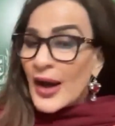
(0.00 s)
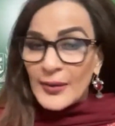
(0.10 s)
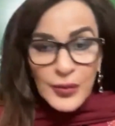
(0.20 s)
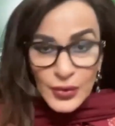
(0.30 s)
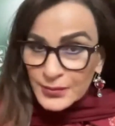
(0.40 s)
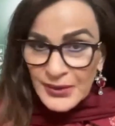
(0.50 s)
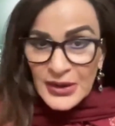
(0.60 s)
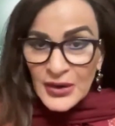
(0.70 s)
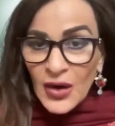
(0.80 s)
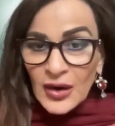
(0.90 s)
I won't be
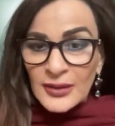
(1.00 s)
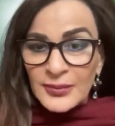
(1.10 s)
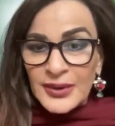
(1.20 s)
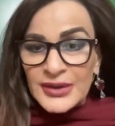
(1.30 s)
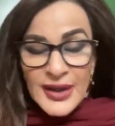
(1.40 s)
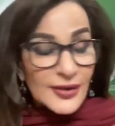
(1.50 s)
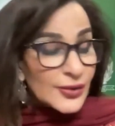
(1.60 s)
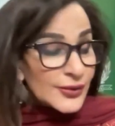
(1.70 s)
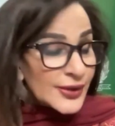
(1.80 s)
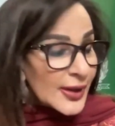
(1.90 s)
long because I
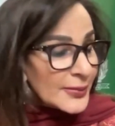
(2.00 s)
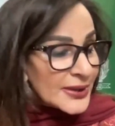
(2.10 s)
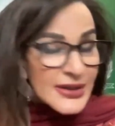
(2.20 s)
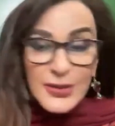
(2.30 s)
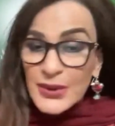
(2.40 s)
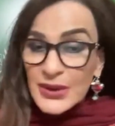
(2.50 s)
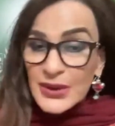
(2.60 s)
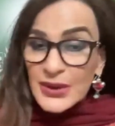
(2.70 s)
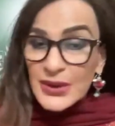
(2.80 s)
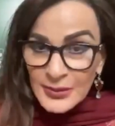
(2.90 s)
know there are better
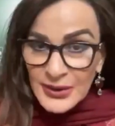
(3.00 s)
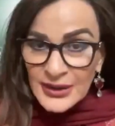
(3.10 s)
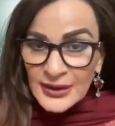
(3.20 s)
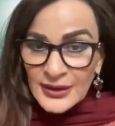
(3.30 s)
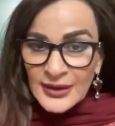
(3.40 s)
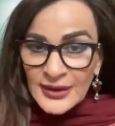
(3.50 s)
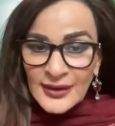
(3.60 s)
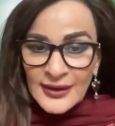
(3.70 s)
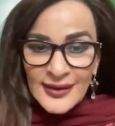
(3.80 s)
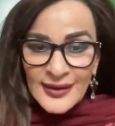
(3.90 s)
speakers than me
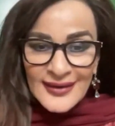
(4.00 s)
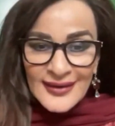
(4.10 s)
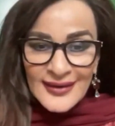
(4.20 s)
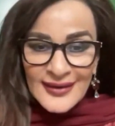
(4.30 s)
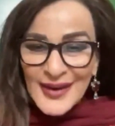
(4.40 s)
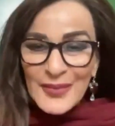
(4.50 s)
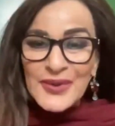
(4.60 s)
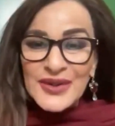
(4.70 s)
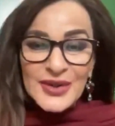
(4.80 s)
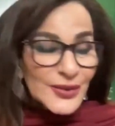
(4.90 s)
lined up
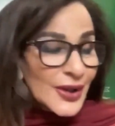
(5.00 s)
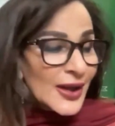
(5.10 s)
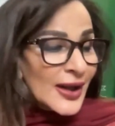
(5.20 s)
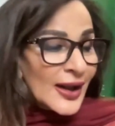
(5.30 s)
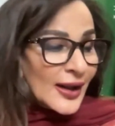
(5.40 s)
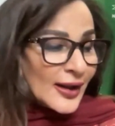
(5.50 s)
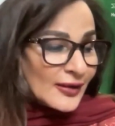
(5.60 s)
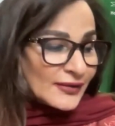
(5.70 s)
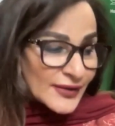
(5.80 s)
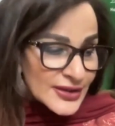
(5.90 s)
with you.
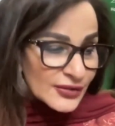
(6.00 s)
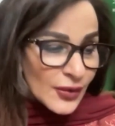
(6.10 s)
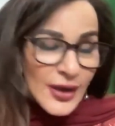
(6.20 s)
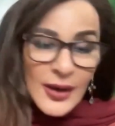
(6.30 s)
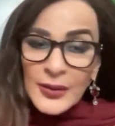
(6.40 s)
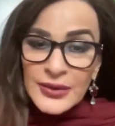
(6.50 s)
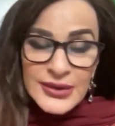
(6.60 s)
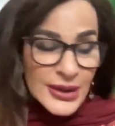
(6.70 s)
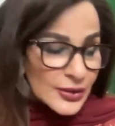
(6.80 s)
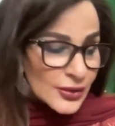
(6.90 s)
First of all, I want to
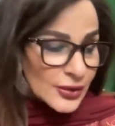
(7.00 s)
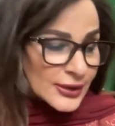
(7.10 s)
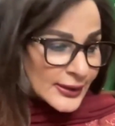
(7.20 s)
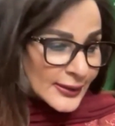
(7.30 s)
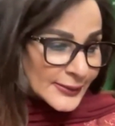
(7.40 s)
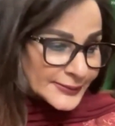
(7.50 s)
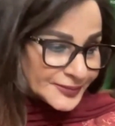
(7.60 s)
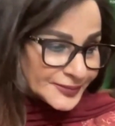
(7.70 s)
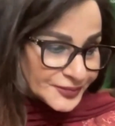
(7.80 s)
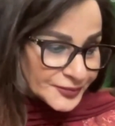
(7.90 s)
say, look,
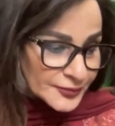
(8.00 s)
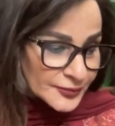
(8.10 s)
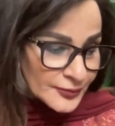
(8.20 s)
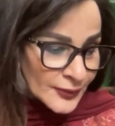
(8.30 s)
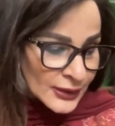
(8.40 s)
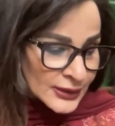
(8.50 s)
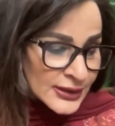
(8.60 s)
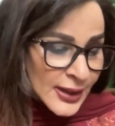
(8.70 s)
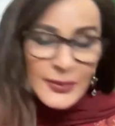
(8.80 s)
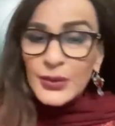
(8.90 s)

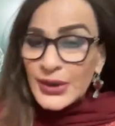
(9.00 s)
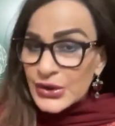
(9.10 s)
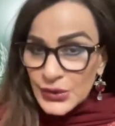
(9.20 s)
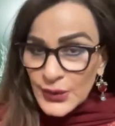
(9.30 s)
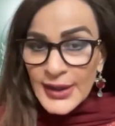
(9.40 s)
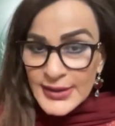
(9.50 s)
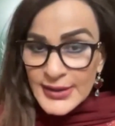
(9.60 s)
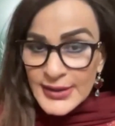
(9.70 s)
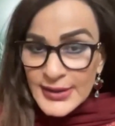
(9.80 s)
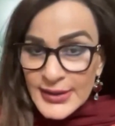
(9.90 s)
the WHO has
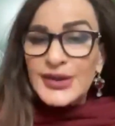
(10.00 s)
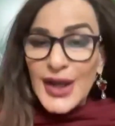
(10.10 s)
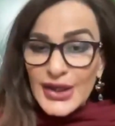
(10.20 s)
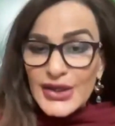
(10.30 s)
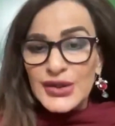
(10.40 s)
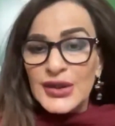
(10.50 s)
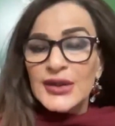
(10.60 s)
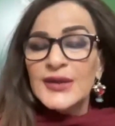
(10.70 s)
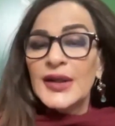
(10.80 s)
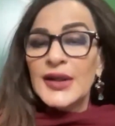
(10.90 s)
said
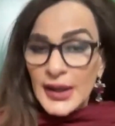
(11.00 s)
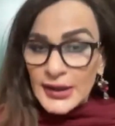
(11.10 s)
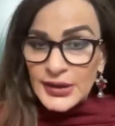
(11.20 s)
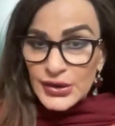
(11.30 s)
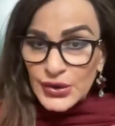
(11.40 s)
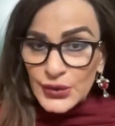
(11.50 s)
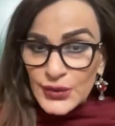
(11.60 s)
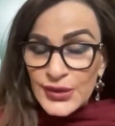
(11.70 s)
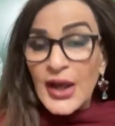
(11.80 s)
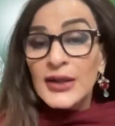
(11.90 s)
internationally that health
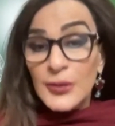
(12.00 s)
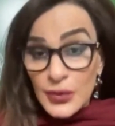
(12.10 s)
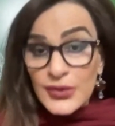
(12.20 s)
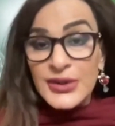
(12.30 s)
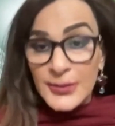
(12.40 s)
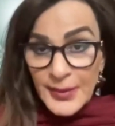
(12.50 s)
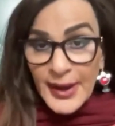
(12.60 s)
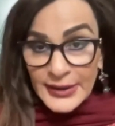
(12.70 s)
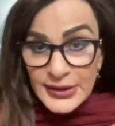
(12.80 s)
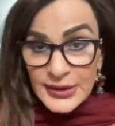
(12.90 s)
issues are the most
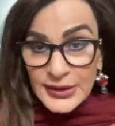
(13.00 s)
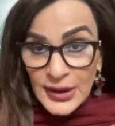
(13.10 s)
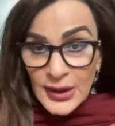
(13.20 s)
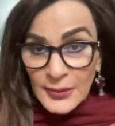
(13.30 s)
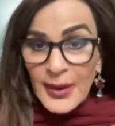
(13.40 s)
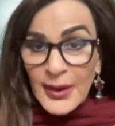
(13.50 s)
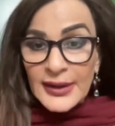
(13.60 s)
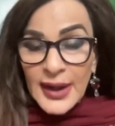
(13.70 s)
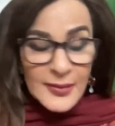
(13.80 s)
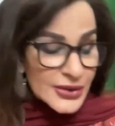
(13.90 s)
impacted by
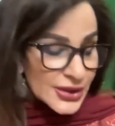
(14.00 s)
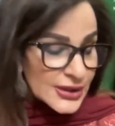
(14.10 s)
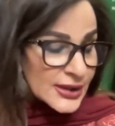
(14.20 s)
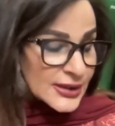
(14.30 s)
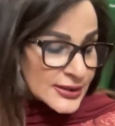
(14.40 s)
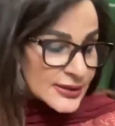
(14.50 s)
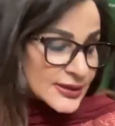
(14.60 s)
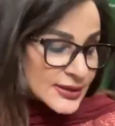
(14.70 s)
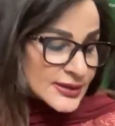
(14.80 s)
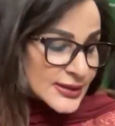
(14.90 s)
climate change. And
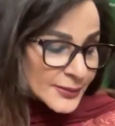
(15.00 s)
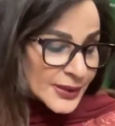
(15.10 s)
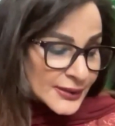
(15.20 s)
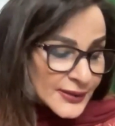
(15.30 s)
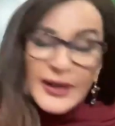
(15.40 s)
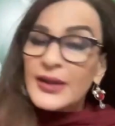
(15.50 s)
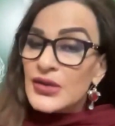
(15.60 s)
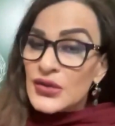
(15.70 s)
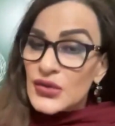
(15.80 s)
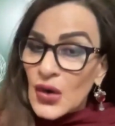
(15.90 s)
this is something that
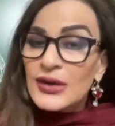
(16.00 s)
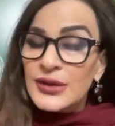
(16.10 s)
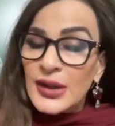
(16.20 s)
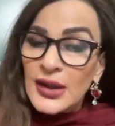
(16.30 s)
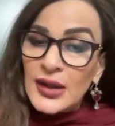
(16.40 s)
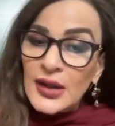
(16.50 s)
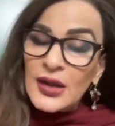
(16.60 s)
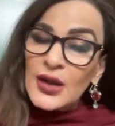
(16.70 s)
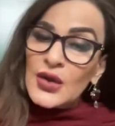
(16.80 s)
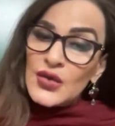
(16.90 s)
is not
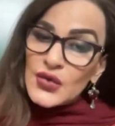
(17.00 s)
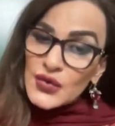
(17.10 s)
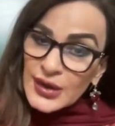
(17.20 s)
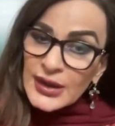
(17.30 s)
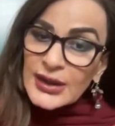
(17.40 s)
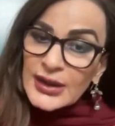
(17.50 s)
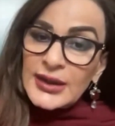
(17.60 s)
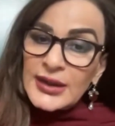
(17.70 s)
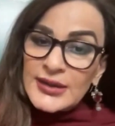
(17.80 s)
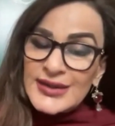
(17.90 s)

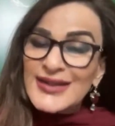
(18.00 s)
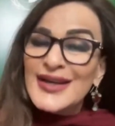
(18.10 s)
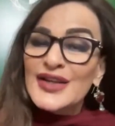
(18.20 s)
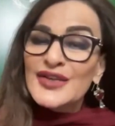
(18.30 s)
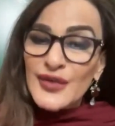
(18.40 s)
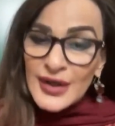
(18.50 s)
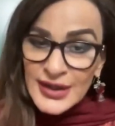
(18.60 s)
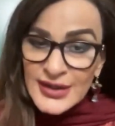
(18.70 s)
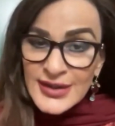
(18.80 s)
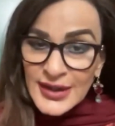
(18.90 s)
really seen as front
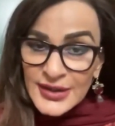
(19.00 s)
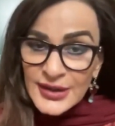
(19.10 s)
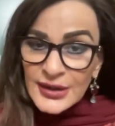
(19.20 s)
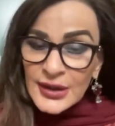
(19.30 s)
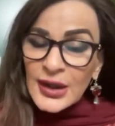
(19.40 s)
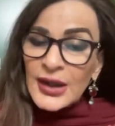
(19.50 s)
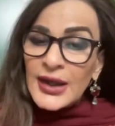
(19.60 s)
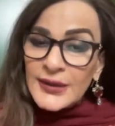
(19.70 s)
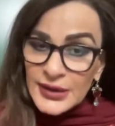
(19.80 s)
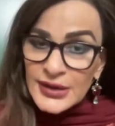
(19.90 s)
and center
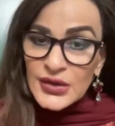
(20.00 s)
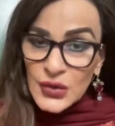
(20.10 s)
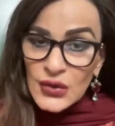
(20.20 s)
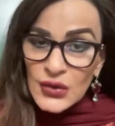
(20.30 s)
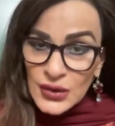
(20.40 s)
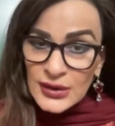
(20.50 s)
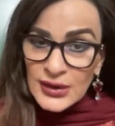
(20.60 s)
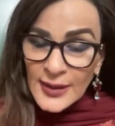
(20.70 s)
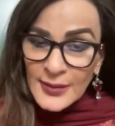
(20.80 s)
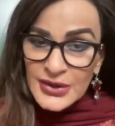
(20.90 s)
in the discourse on
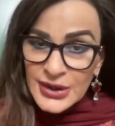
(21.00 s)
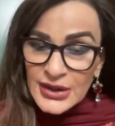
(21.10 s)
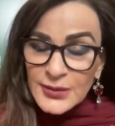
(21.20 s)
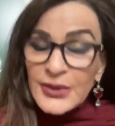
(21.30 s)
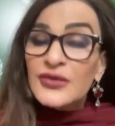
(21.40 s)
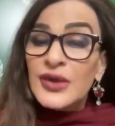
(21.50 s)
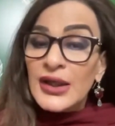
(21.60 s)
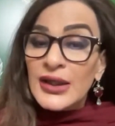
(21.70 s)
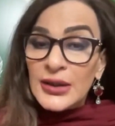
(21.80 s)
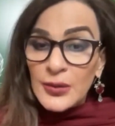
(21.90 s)
climate change, but
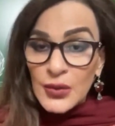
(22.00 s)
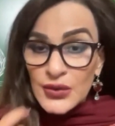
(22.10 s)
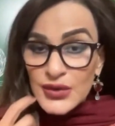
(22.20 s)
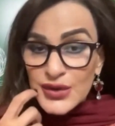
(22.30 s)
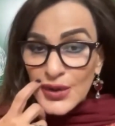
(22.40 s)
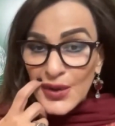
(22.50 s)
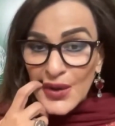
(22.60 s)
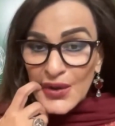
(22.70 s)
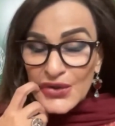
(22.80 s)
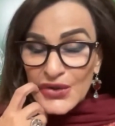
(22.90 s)
really the most
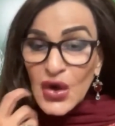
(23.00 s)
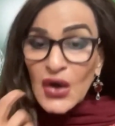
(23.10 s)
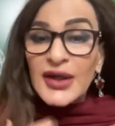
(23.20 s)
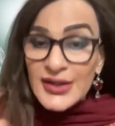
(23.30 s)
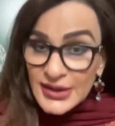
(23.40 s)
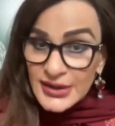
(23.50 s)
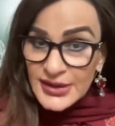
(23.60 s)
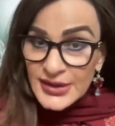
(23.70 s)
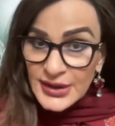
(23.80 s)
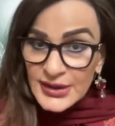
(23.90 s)
shocking
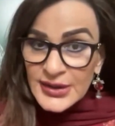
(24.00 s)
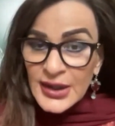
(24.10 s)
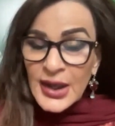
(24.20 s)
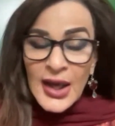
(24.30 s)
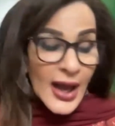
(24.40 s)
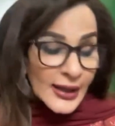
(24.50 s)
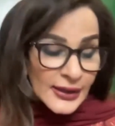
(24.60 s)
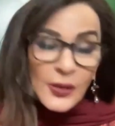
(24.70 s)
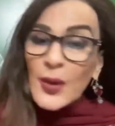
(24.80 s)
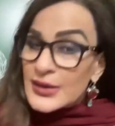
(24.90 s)
statistics and
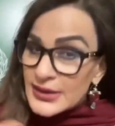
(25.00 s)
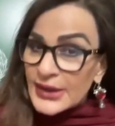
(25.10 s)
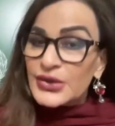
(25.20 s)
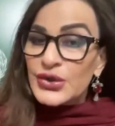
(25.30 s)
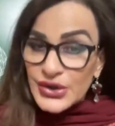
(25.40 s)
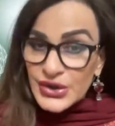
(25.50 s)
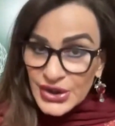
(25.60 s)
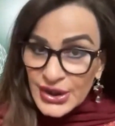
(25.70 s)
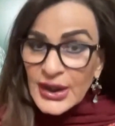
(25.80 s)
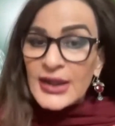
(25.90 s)
the ones that should
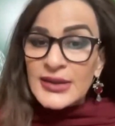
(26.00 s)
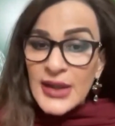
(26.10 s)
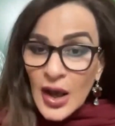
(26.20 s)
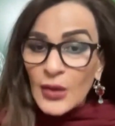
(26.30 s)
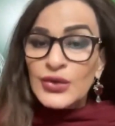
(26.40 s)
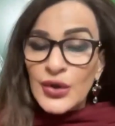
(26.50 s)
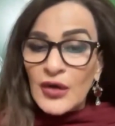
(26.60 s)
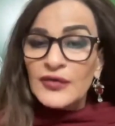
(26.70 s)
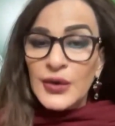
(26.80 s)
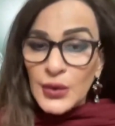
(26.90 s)
shake us out
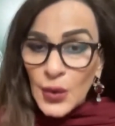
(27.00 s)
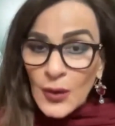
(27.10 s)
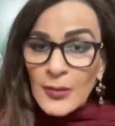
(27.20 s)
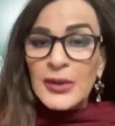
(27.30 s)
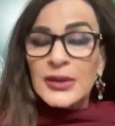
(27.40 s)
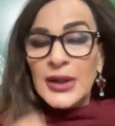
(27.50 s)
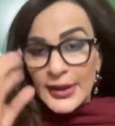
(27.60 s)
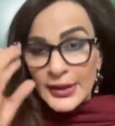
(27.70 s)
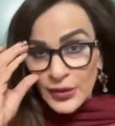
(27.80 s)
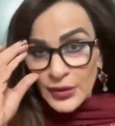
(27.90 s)
of the normal
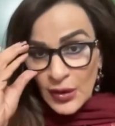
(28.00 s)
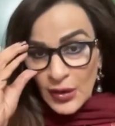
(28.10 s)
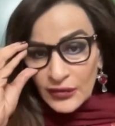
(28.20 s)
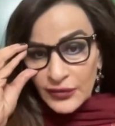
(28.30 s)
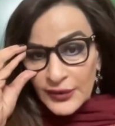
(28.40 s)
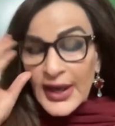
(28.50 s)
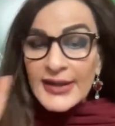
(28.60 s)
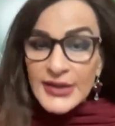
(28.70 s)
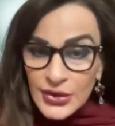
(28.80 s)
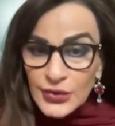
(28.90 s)
kind of
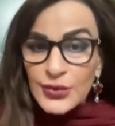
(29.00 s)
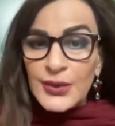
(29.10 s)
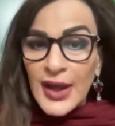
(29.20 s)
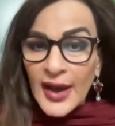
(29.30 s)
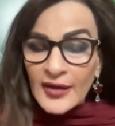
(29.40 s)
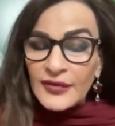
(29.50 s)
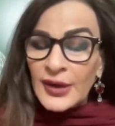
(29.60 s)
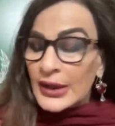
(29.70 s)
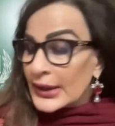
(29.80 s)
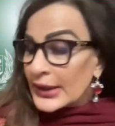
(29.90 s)
lassitude we have
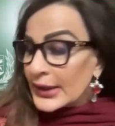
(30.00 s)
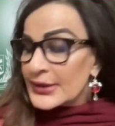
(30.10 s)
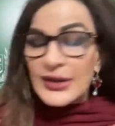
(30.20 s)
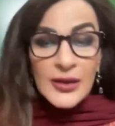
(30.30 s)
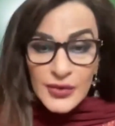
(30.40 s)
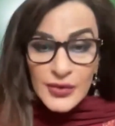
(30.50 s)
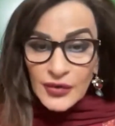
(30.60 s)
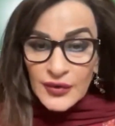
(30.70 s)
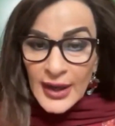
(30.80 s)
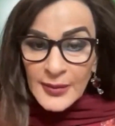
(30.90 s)
in terms
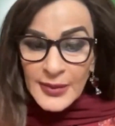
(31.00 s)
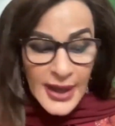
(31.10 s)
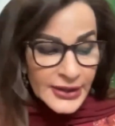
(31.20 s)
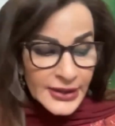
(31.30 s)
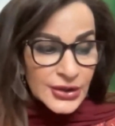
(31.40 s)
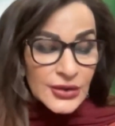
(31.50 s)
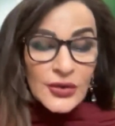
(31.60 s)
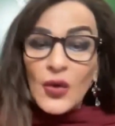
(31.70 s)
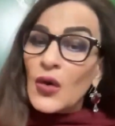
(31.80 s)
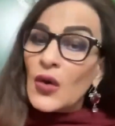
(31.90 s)
of climate action
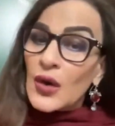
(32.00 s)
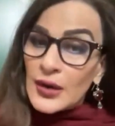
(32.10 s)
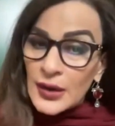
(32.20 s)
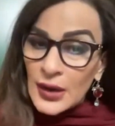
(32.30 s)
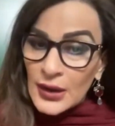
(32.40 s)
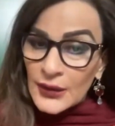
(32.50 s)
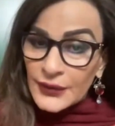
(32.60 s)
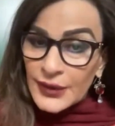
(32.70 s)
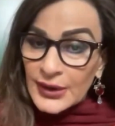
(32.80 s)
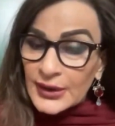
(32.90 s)
or
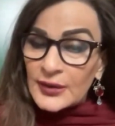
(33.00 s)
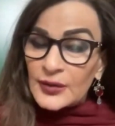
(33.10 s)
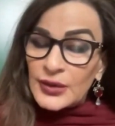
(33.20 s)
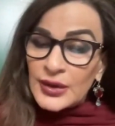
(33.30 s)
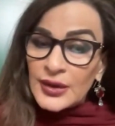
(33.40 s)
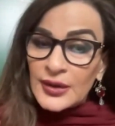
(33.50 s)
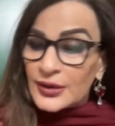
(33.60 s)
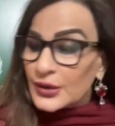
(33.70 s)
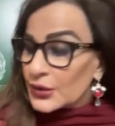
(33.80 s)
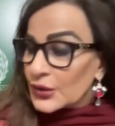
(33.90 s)
the
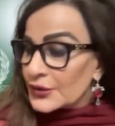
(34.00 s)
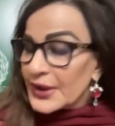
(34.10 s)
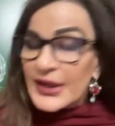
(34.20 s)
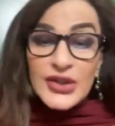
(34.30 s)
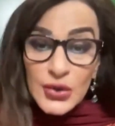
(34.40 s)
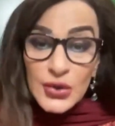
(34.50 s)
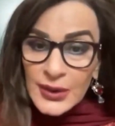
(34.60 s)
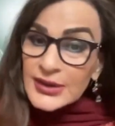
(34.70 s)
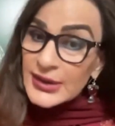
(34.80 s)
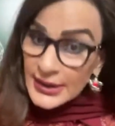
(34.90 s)
you know, race
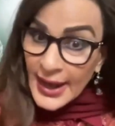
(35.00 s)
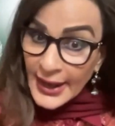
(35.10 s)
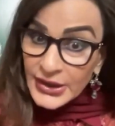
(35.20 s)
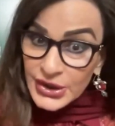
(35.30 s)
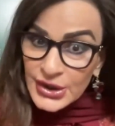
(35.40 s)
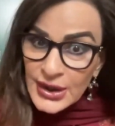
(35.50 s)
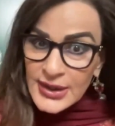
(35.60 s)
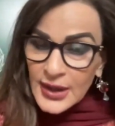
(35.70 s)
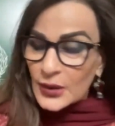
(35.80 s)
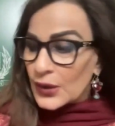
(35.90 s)
towards inaction, as
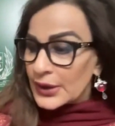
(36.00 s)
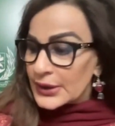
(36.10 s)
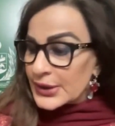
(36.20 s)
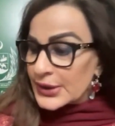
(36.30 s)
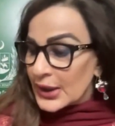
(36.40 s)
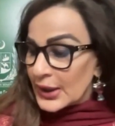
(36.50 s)
I call it,